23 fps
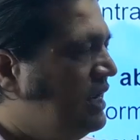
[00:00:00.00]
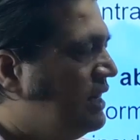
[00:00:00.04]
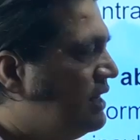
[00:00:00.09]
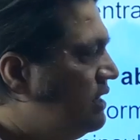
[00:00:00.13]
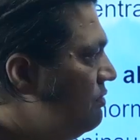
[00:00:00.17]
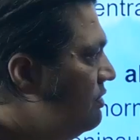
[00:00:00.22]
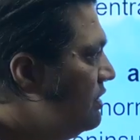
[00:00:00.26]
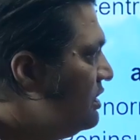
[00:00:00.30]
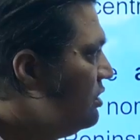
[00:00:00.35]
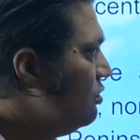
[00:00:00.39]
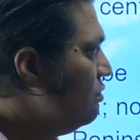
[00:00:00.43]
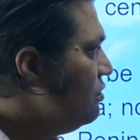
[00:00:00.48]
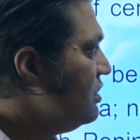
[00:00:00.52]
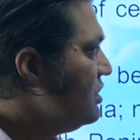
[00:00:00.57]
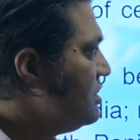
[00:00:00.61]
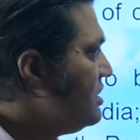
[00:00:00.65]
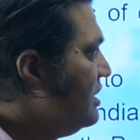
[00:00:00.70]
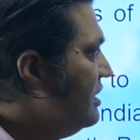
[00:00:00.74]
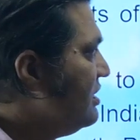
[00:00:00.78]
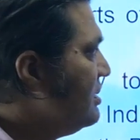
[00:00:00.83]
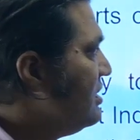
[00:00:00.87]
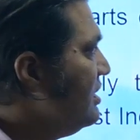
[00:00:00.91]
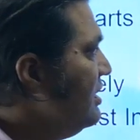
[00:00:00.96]
activity over
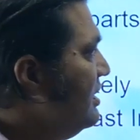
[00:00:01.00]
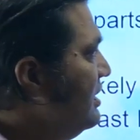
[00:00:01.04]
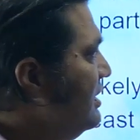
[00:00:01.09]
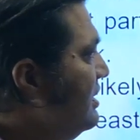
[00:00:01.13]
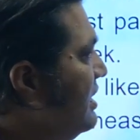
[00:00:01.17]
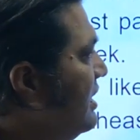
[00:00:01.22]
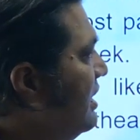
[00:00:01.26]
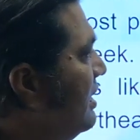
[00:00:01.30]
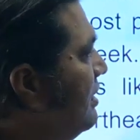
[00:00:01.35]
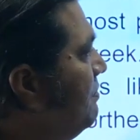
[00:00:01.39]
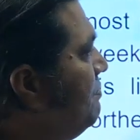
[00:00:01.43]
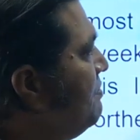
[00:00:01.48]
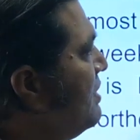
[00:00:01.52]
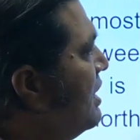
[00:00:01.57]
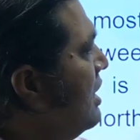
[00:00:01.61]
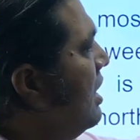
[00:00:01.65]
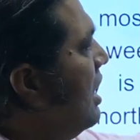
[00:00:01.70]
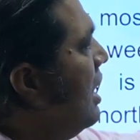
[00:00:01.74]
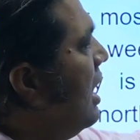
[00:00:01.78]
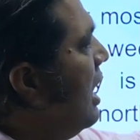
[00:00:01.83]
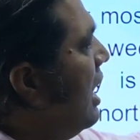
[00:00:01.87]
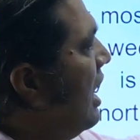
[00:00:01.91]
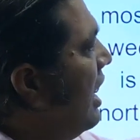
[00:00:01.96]
central India
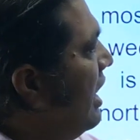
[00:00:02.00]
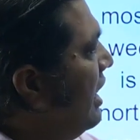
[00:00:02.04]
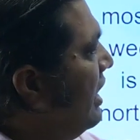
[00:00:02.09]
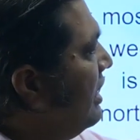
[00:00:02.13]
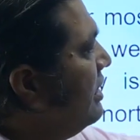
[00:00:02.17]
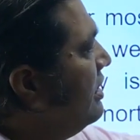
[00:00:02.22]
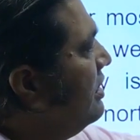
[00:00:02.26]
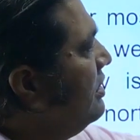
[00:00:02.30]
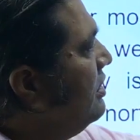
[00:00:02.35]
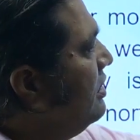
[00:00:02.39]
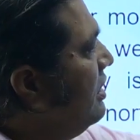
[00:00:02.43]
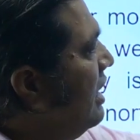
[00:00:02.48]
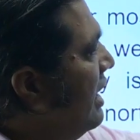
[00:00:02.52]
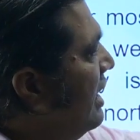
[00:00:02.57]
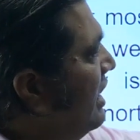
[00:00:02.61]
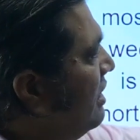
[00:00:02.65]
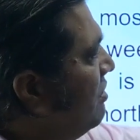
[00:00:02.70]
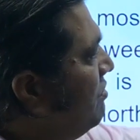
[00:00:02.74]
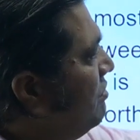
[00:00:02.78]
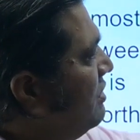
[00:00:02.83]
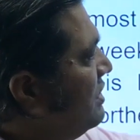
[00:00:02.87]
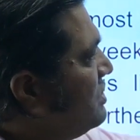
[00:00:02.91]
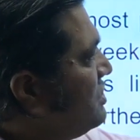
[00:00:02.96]
and
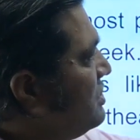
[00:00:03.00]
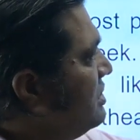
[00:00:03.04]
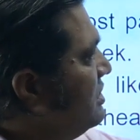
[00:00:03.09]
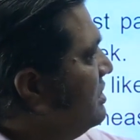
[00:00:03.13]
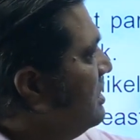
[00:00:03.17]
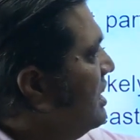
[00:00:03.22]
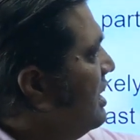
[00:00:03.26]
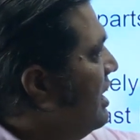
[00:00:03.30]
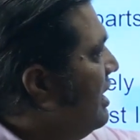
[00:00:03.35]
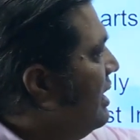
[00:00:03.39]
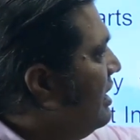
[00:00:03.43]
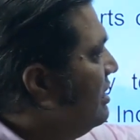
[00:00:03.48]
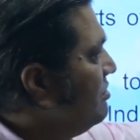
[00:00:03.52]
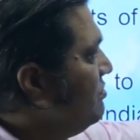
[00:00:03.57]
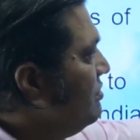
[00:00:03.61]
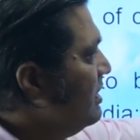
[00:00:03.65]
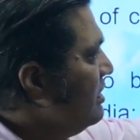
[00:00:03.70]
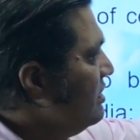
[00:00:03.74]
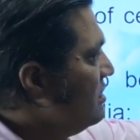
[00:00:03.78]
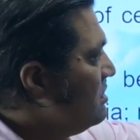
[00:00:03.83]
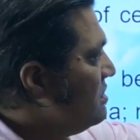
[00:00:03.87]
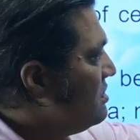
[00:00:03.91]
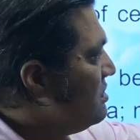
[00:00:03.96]
West India, as we
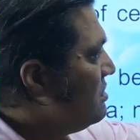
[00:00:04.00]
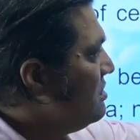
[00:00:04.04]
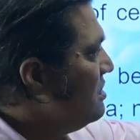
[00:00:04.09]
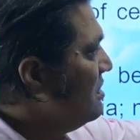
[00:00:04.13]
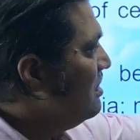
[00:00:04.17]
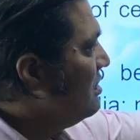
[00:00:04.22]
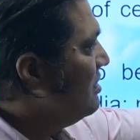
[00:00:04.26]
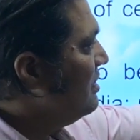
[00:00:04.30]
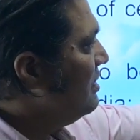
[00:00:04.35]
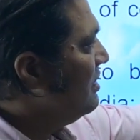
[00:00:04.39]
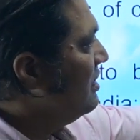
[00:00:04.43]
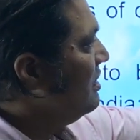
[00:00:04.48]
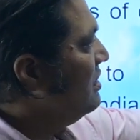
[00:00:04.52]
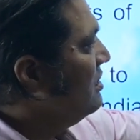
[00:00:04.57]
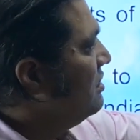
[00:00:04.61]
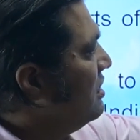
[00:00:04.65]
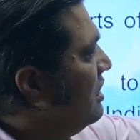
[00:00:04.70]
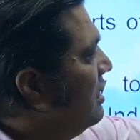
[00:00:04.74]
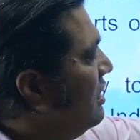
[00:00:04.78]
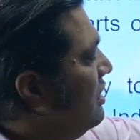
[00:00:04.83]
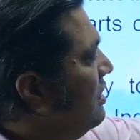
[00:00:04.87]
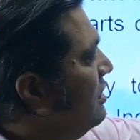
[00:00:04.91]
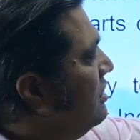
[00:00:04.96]
can see here in
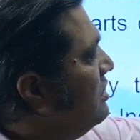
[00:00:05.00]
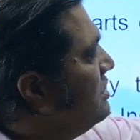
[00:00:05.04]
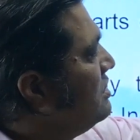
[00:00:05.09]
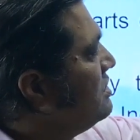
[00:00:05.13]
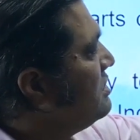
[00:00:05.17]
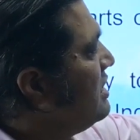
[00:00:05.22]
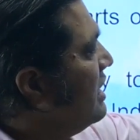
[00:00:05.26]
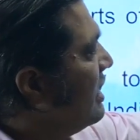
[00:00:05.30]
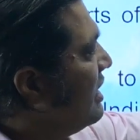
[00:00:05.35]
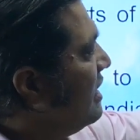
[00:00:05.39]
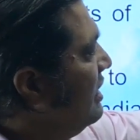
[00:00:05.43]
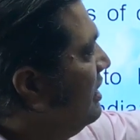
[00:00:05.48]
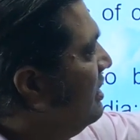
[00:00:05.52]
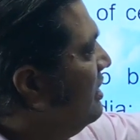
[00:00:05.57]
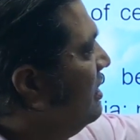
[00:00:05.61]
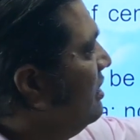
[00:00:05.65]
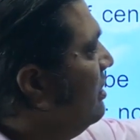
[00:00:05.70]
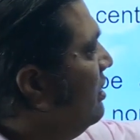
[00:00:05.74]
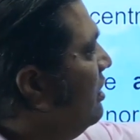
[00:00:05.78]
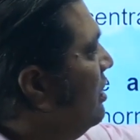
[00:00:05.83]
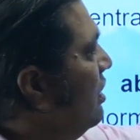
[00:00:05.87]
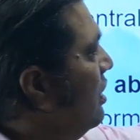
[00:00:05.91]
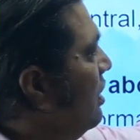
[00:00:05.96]
the
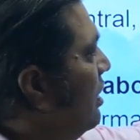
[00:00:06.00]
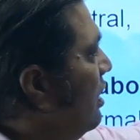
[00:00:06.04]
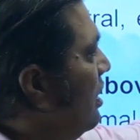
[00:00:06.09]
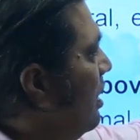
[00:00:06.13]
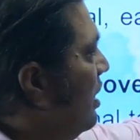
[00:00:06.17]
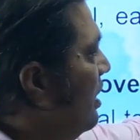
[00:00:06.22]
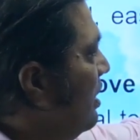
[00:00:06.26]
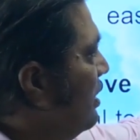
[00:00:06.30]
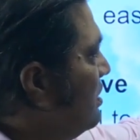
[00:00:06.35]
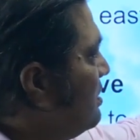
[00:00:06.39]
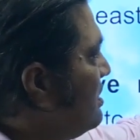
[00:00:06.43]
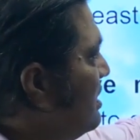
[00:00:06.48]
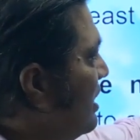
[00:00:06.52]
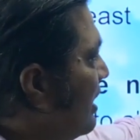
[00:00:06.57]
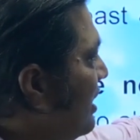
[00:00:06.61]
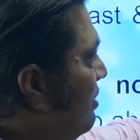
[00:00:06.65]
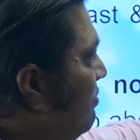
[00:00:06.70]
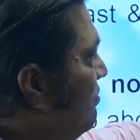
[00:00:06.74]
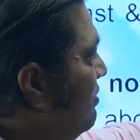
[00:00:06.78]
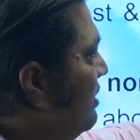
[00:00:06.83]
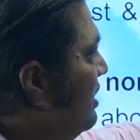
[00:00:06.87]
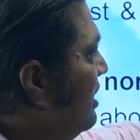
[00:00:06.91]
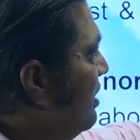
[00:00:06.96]

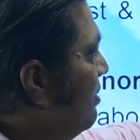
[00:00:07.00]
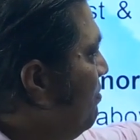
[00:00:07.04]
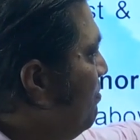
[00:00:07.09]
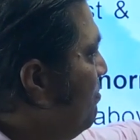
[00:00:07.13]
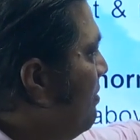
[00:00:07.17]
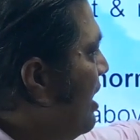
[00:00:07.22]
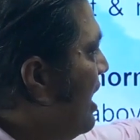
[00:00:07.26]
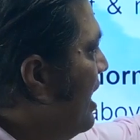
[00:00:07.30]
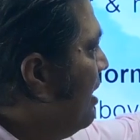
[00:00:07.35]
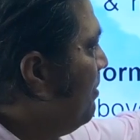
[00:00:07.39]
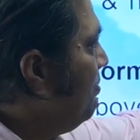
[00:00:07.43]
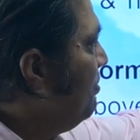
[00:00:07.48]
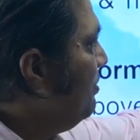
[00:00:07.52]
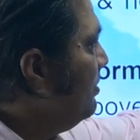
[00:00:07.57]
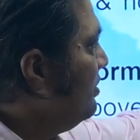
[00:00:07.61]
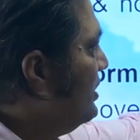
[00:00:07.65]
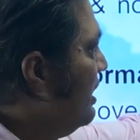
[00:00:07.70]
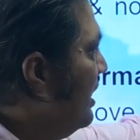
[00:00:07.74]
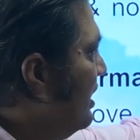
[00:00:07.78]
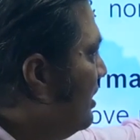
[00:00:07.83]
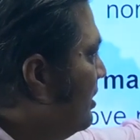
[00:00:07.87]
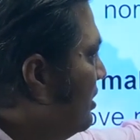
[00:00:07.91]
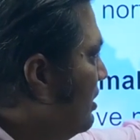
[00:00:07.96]
second week map,
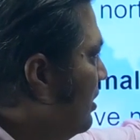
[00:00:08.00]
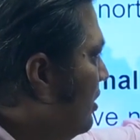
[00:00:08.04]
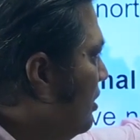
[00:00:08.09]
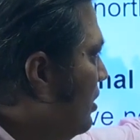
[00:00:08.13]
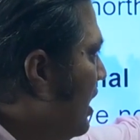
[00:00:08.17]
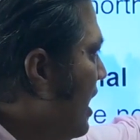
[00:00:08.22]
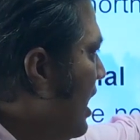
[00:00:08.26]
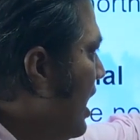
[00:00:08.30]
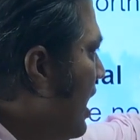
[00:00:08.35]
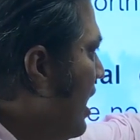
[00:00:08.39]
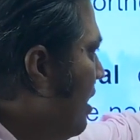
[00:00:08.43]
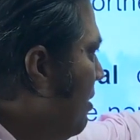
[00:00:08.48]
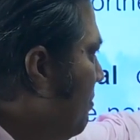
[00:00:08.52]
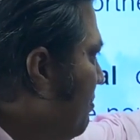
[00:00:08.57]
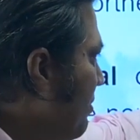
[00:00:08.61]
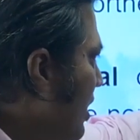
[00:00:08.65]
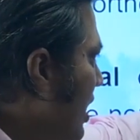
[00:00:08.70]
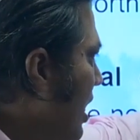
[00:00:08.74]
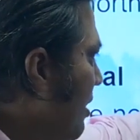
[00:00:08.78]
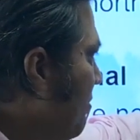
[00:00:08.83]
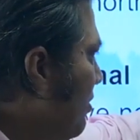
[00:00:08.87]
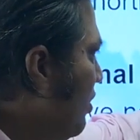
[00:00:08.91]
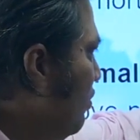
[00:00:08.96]
that
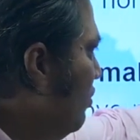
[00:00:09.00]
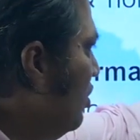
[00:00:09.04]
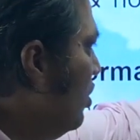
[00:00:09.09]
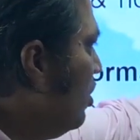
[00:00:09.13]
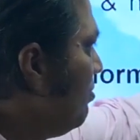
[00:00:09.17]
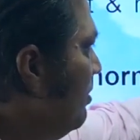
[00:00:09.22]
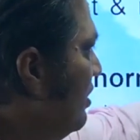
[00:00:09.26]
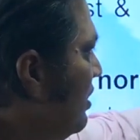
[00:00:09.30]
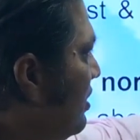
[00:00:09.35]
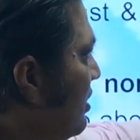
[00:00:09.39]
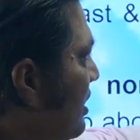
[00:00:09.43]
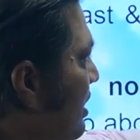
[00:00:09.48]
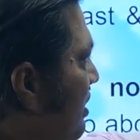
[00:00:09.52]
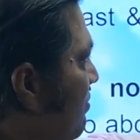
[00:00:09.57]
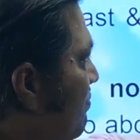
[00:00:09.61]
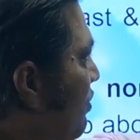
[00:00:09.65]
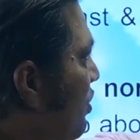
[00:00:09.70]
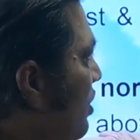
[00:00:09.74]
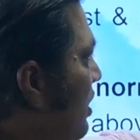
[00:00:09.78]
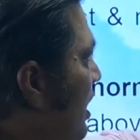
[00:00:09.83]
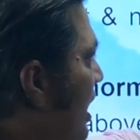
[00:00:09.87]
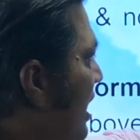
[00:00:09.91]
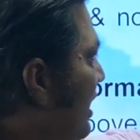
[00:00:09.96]
above normal
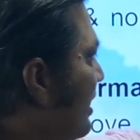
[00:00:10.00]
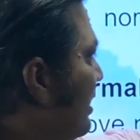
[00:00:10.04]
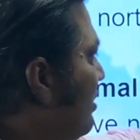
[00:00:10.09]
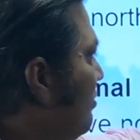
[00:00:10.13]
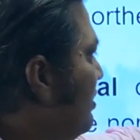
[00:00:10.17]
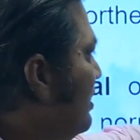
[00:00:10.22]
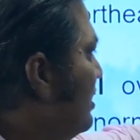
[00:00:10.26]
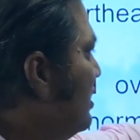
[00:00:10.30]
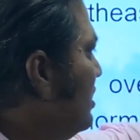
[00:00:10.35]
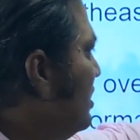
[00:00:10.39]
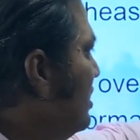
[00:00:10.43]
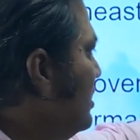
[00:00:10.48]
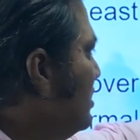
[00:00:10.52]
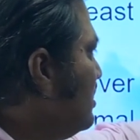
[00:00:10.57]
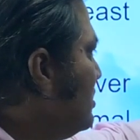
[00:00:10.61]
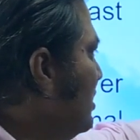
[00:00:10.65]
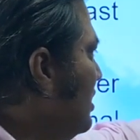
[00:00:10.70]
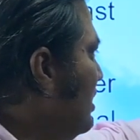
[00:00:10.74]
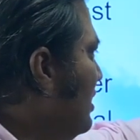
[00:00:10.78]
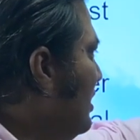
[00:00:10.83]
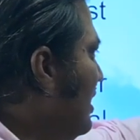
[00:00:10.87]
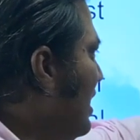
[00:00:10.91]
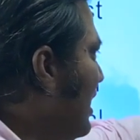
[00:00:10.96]
rainfall activity
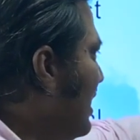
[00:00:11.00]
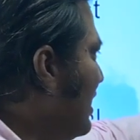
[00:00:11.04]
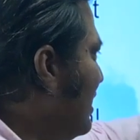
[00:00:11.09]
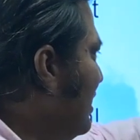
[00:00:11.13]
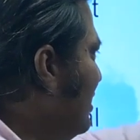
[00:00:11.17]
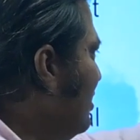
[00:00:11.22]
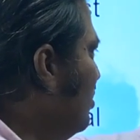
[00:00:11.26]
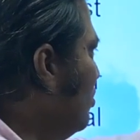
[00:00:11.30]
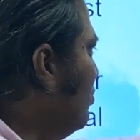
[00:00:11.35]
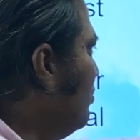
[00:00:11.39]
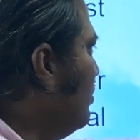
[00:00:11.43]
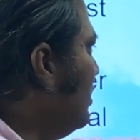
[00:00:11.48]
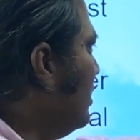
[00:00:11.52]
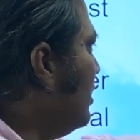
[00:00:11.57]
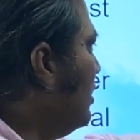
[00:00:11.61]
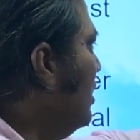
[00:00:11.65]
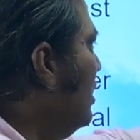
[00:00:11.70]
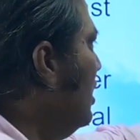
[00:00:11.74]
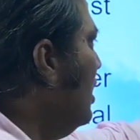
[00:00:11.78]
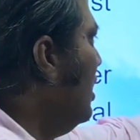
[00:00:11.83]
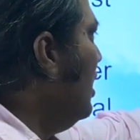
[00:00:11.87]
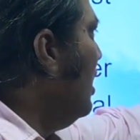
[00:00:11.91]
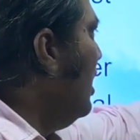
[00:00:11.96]
is likely over
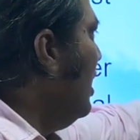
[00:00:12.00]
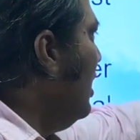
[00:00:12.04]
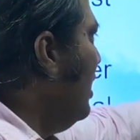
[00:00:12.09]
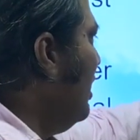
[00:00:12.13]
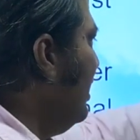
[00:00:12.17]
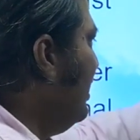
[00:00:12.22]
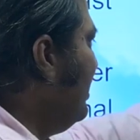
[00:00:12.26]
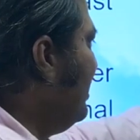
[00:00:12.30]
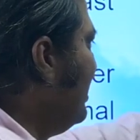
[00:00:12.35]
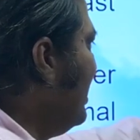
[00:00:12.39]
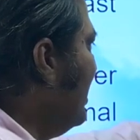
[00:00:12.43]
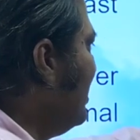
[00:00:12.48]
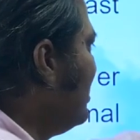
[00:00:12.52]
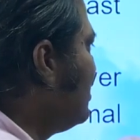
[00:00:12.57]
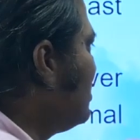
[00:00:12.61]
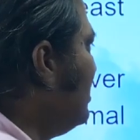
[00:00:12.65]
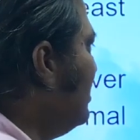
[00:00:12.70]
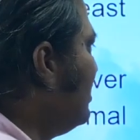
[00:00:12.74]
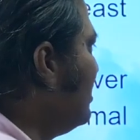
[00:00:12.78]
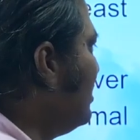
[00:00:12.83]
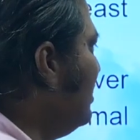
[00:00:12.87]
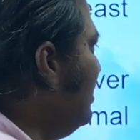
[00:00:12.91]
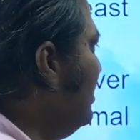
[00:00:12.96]
entire
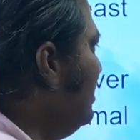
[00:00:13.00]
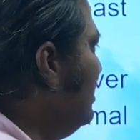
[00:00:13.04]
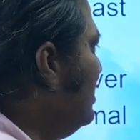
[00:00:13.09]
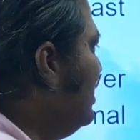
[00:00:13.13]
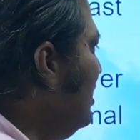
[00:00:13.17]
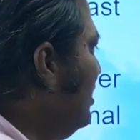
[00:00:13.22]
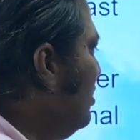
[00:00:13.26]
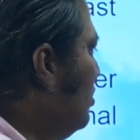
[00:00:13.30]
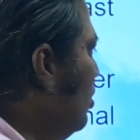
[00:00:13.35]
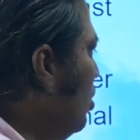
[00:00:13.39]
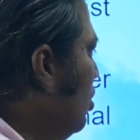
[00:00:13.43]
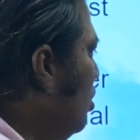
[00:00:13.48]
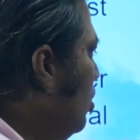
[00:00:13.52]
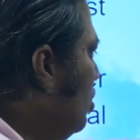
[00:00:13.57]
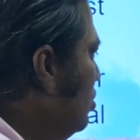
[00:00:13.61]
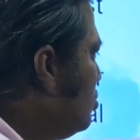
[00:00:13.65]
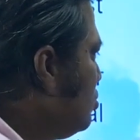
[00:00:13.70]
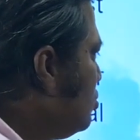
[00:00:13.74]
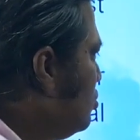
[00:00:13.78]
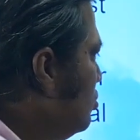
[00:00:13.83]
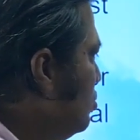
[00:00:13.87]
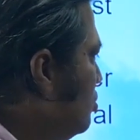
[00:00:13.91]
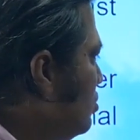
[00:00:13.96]
central India and
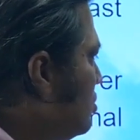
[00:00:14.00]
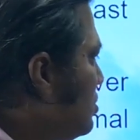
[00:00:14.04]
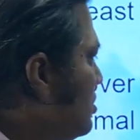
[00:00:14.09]
also